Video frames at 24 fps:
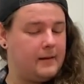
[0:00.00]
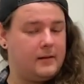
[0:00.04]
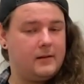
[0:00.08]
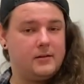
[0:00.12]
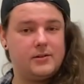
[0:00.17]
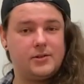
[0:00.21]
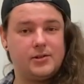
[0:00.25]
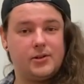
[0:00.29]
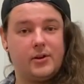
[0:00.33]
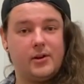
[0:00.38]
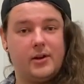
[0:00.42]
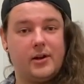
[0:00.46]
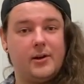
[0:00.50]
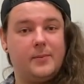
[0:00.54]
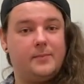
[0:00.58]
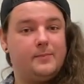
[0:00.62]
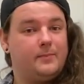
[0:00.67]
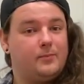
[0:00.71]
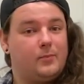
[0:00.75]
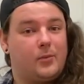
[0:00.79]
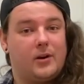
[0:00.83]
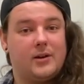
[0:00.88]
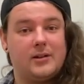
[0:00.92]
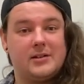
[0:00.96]
show you
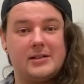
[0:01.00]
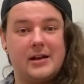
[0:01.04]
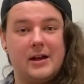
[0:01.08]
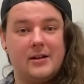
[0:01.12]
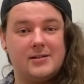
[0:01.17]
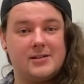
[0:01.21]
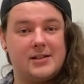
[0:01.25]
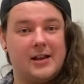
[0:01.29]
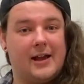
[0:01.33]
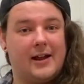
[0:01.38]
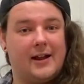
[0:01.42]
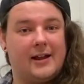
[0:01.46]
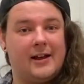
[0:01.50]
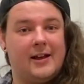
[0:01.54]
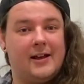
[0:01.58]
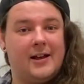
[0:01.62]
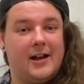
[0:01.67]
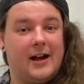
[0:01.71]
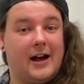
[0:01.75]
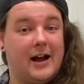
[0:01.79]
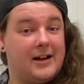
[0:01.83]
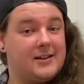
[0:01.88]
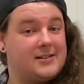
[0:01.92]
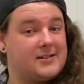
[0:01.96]
what it sounds like
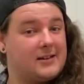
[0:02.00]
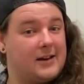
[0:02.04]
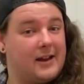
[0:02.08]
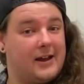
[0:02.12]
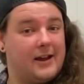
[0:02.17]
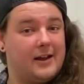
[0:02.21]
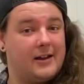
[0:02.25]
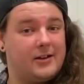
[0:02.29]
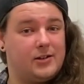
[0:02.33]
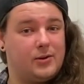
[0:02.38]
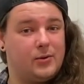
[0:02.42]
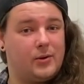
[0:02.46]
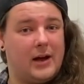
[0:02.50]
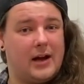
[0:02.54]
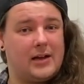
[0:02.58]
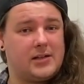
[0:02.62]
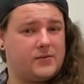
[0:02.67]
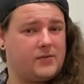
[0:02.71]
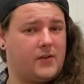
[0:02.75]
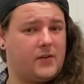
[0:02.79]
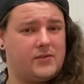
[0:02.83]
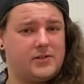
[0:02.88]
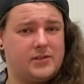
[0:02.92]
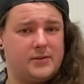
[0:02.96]
isolated. You guys
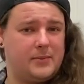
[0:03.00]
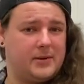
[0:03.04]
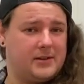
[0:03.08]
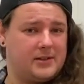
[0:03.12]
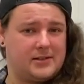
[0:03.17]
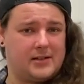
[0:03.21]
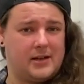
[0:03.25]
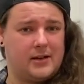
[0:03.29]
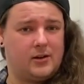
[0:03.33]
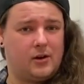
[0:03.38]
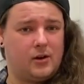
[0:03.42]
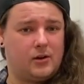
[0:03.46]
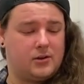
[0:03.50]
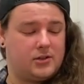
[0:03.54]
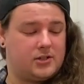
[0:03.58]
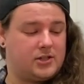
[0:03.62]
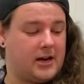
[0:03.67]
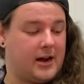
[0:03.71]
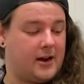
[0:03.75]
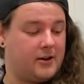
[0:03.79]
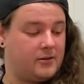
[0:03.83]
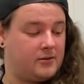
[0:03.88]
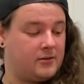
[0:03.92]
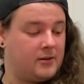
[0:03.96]
have obviously been seeing it on the
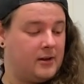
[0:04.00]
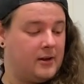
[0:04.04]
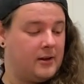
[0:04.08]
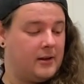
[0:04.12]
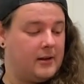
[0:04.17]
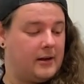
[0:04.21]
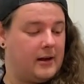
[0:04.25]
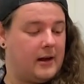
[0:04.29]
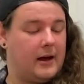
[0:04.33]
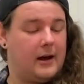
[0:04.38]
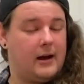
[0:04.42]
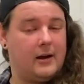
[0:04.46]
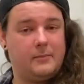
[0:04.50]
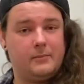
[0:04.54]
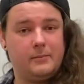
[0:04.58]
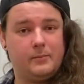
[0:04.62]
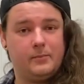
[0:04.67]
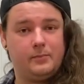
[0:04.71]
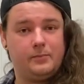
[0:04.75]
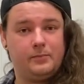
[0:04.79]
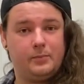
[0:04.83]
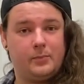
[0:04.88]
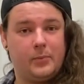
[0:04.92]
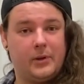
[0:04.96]
channel,
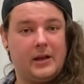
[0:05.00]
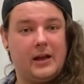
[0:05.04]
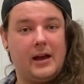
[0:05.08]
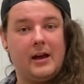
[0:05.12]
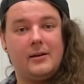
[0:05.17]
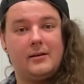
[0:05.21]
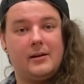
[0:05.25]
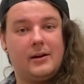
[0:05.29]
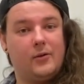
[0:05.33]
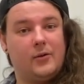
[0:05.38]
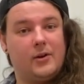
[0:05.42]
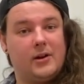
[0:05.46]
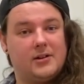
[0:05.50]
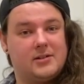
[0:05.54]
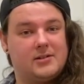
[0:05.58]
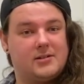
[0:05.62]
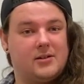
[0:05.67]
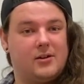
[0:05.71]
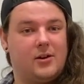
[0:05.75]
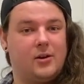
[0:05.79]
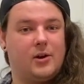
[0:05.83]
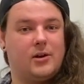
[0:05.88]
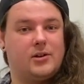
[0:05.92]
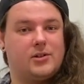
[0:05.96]
but yeah, here it is
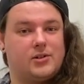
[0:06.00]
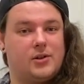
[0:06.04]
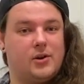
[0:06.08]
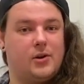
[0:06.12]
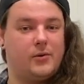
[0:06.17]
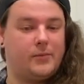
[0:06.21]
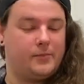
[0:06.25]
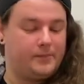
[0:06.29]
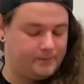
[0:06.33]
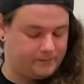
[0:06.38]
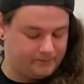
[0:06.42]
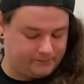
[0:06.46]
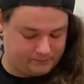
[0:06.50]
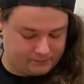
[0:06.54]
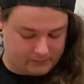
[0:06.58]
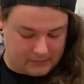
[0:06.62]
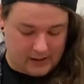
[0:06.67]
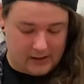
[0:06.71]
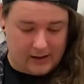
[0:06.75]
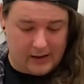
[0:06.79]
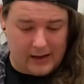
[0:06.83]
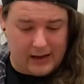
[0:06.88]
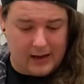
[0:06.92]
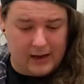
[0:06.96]
on its own.
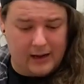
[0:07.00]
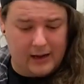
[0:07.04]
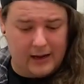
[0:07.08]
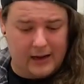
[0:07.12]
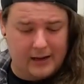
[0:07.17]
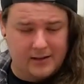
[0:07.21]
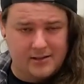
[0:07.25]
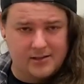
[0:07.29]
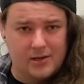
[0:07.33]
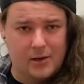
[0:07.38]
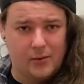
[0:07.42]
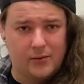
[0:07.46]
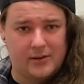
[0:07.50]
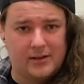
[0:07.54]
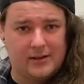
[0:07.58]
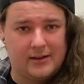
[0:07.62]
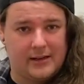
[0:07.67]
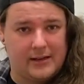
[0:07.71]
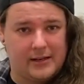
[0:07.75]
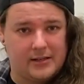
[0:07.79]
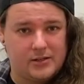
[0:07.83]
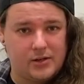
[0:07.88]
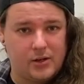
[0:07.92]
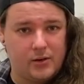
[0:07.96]
I'll start with the
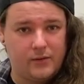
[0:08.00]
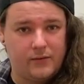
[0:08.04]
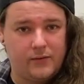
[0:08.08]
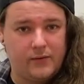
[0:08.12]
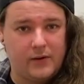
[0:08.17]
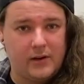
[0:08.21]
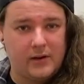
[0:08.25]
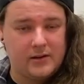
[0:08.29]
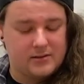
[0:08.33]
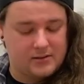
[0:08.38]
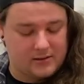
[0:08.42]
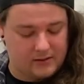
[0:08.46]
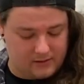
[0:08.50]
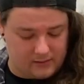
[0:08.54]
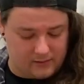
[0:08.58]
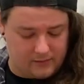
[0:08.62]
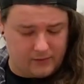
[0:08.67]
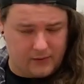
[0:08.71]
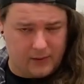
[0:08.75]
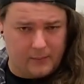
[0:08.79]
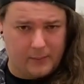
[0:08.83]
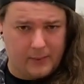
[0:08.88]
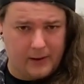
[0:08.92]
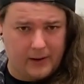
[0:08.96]
clean tone first on the
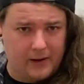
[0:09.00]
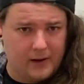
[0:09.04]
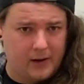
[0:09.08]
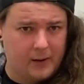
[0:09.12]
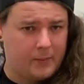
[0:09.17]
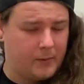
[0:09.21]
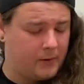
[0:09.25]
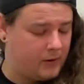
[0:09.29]
front pickup.